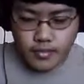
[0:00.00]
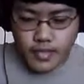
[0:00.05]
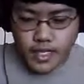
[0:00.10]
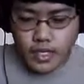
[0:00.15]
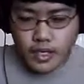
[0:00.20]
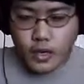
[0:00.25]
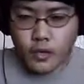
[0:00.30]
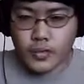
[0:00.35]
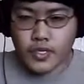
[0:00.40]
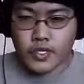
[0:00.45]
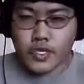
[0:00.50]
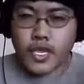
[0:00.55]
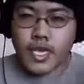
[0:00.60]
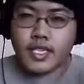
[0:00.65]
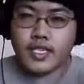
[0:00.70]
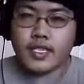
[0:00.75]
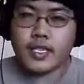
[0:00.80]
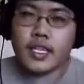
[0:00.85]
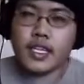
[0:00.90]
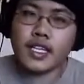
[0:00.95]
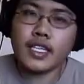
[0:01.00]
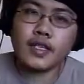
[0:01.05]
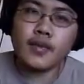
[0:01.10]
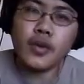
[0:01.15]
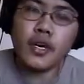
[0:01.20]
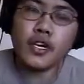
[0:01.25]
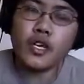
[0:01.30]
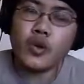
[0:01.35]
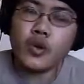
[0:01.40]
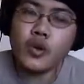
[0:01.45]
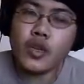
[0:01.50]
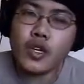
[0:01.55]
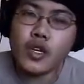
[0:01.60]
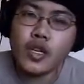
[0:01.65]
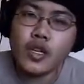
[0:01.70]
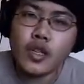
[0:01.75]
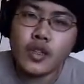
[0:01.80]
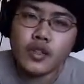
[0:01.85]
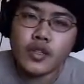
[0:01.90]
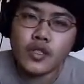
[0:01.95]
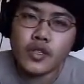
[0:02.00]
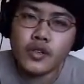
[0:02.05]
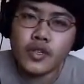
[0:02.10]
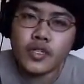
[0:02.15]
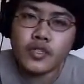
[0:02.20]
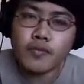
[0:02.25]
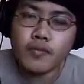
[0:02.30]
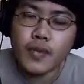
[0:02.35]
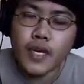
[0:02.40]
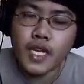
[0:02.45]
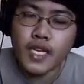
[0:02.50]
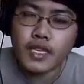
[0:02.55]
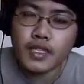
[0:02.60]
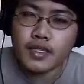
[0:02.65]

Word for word: I hope to see you guys in the next part or in another series of mine.